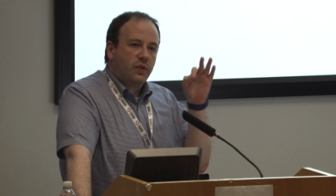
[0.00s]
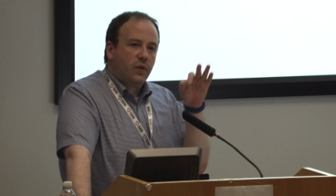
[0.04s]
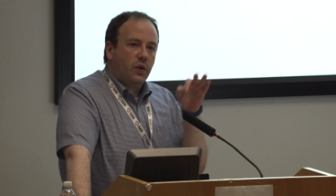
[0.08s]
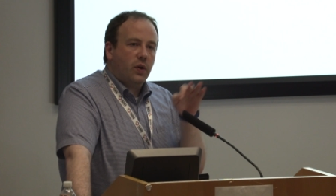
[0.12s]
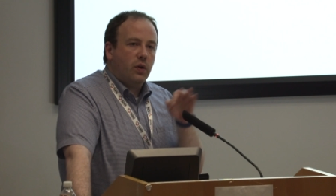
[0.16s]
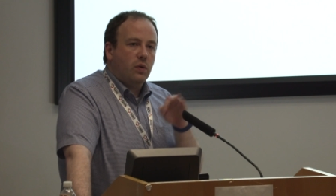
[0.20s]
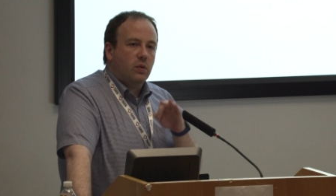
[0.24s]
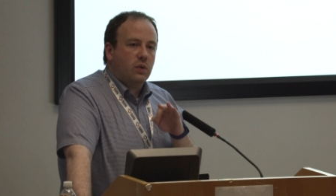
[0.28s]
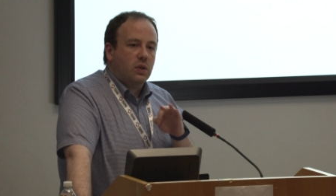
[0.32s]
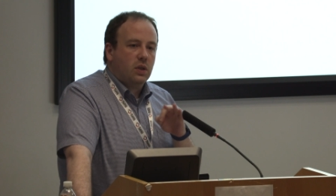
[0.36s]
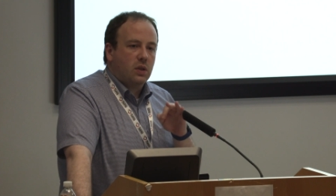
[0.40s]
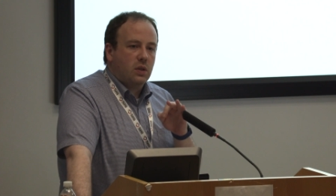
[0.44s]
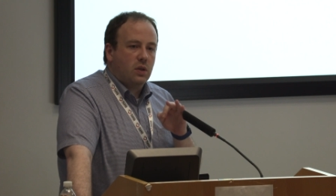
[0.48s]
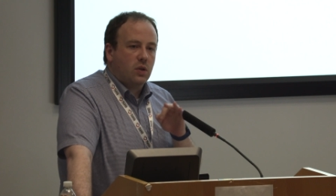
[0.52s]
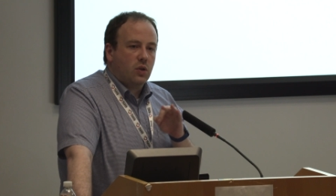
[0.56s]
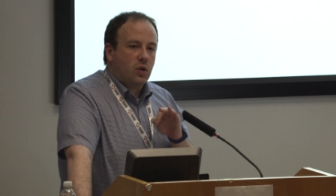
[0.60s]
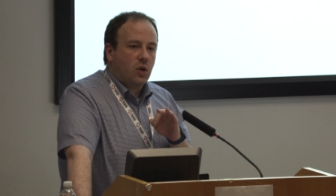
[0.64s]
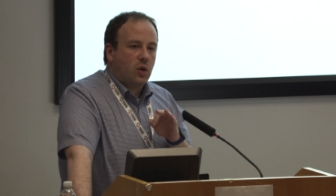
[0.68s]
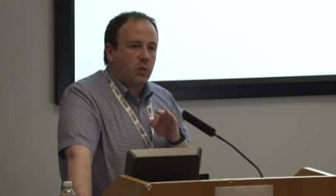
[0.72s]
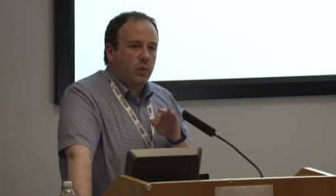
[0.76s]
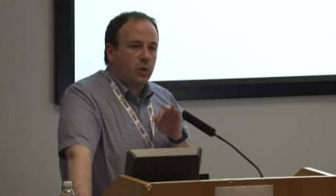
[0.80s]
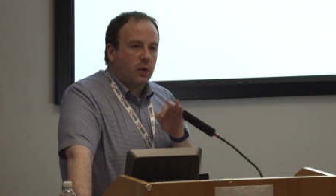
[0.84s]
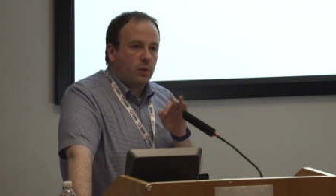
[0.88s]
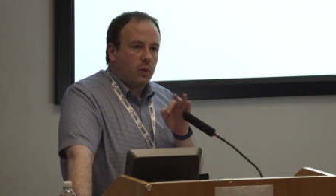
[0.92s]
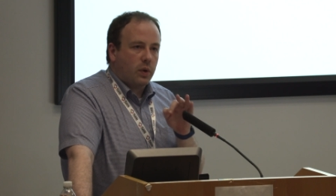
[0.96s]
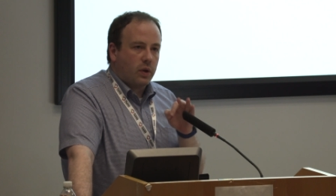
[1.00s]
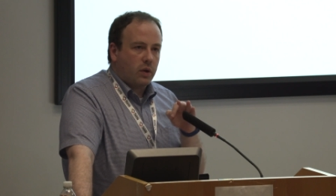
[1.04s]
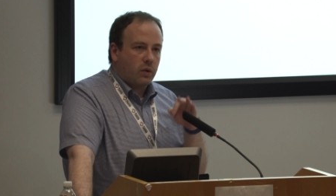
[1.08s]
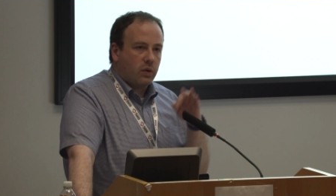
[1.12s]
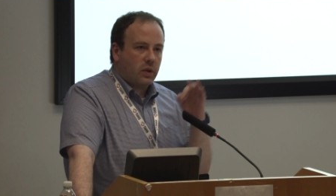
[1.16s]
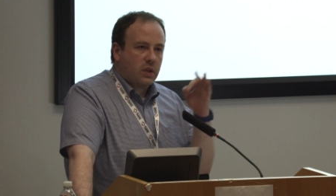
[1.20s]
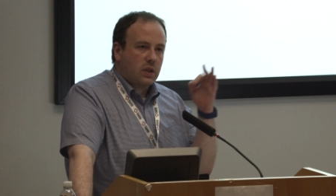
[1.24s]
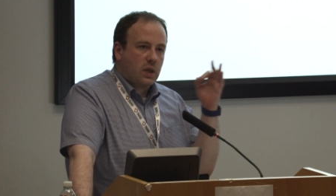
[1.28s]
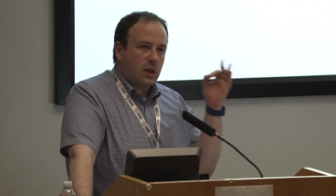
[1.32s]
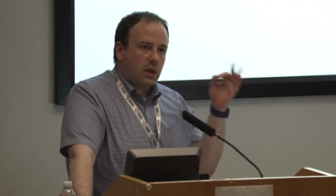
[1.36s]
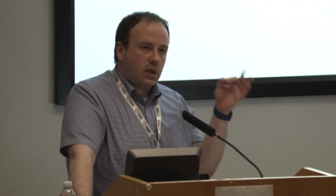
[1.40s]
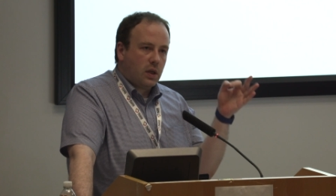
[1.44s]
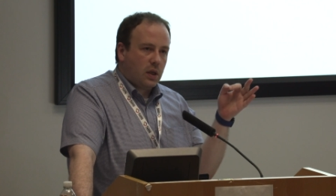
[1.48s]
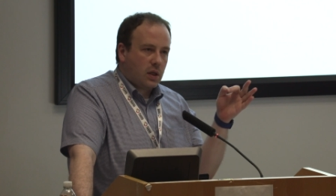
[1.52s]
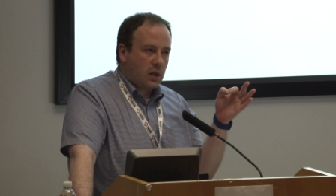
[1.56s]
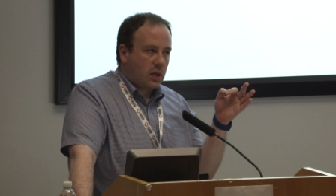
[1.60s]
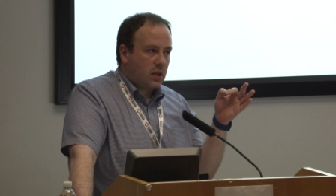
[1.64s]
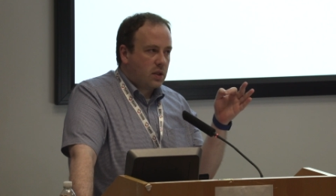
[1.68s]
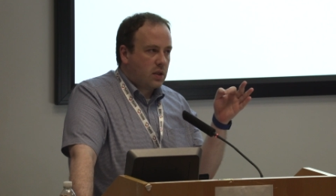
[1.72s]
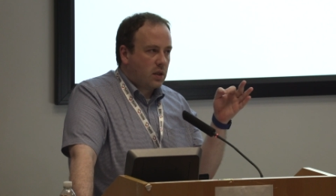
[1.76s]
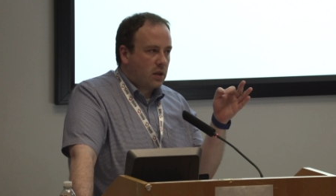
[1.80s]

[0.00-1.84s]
for you to determine whether it's clinically